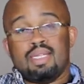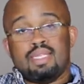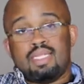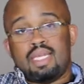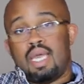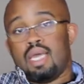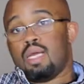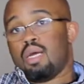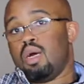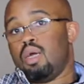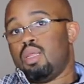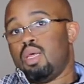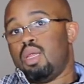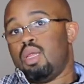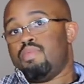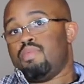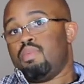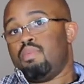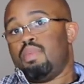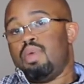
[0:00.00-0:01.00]
Take all that
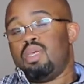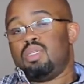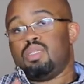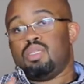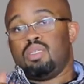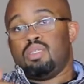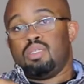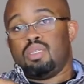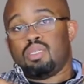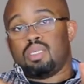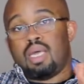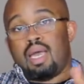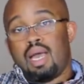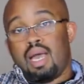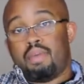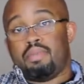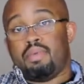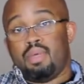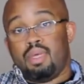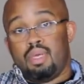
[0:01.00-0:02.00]
information and just
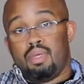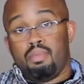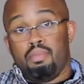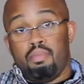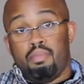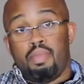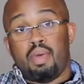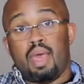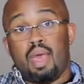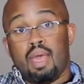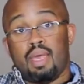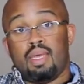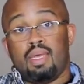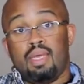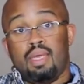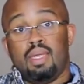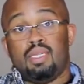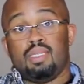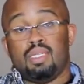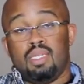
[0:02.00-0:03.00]
copy it
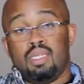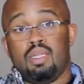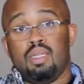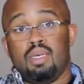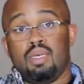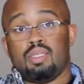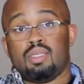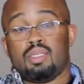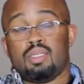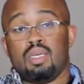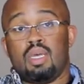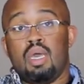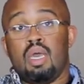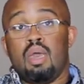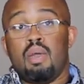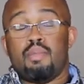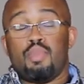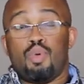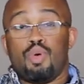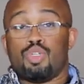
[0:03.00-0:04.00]
back into this.
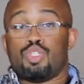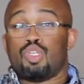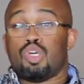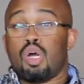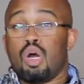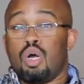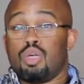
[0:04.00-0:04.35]
What you're